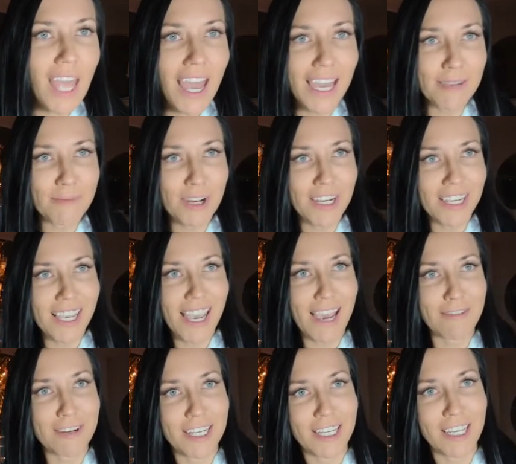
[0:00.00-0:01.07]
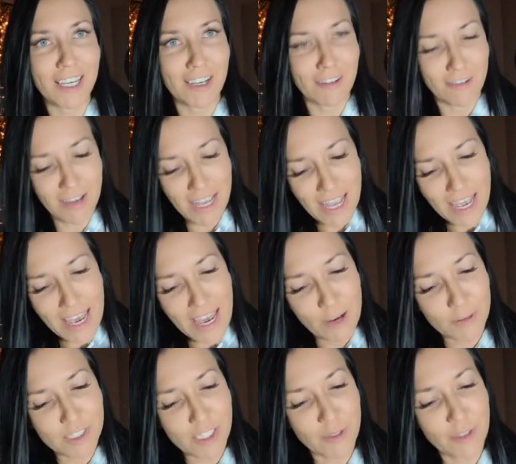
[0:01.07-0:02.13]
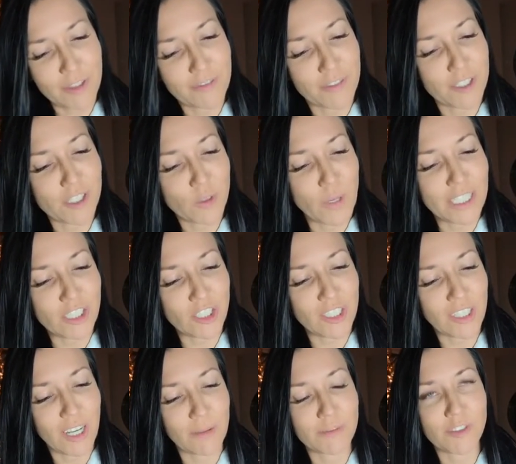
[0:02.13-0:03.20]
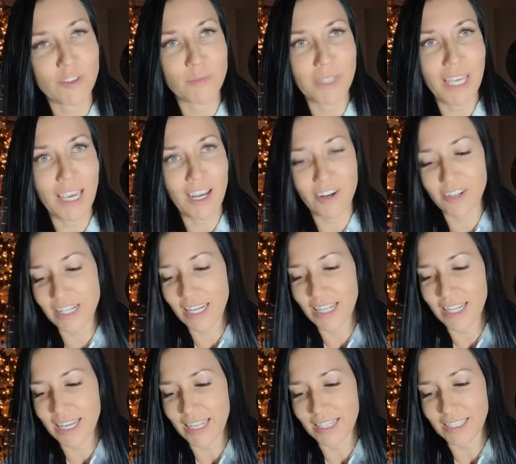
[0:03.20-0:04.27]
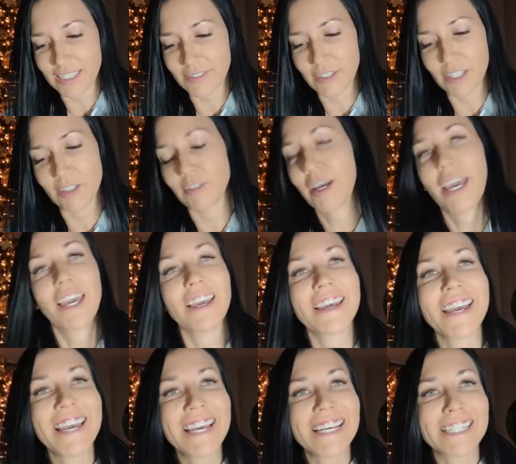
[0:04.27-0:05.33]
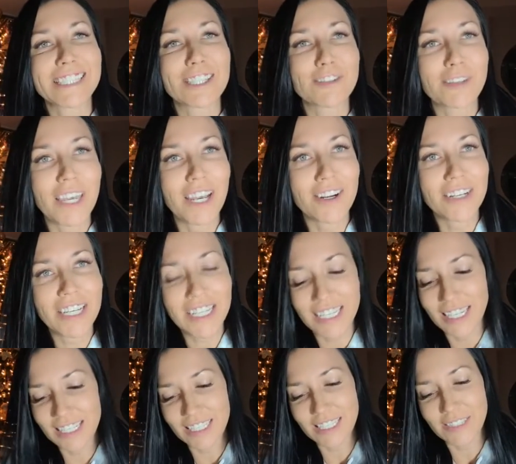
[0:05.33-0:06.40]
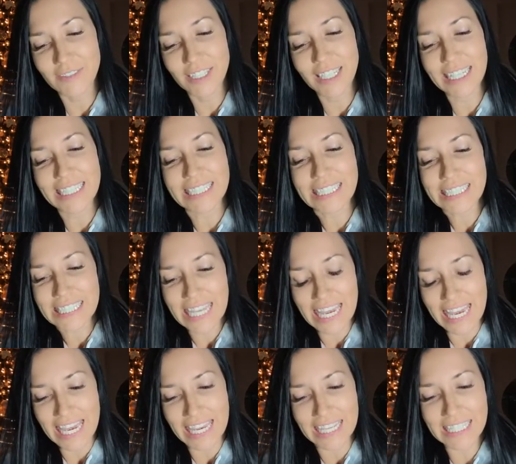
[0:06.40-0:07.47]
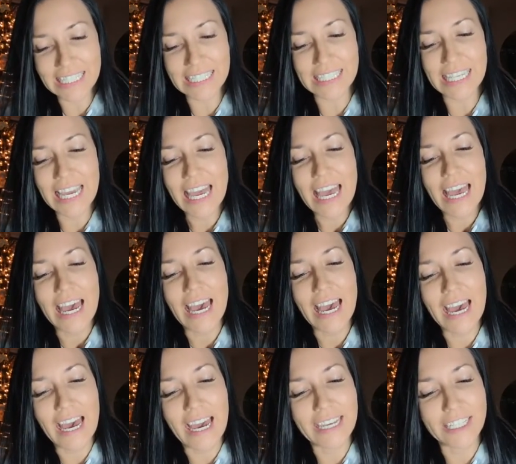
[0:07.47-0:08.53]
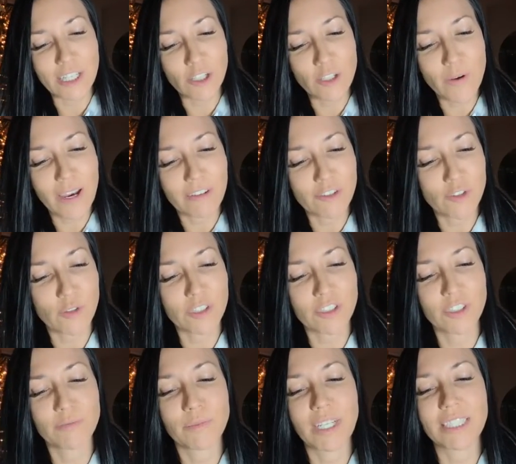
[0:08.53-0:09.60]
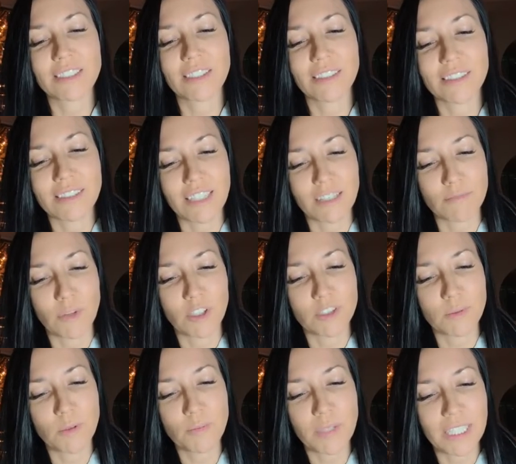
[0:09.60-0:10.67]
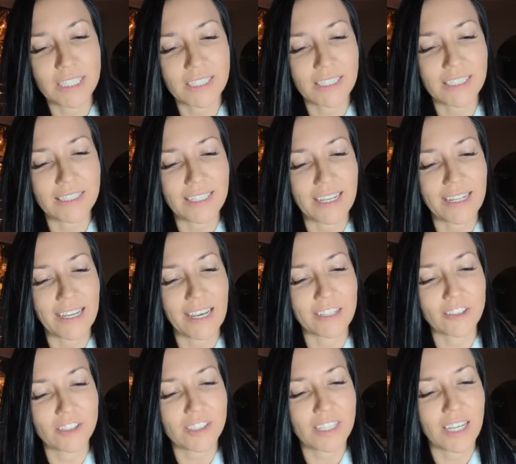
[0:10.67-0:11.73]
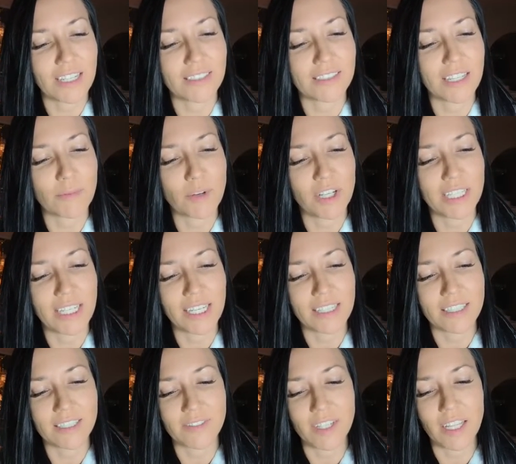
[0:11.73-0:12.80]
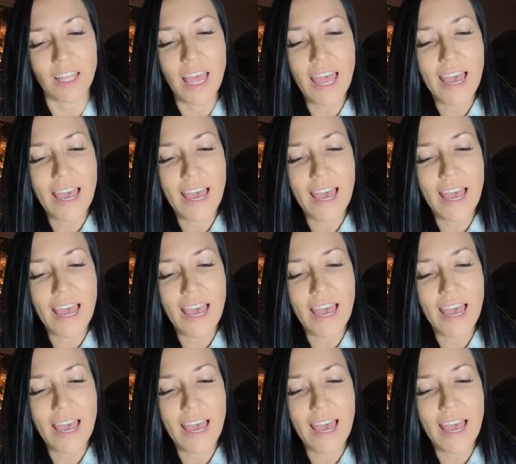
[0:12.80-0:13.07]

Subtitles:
Hi Margie, how are you? I will start with the first question. Comes from Carrie in Innisfil. Okay, so Carrie in Innisfil says, I know you have short-term rentals in multiple places, and I understand some are in Innisfil.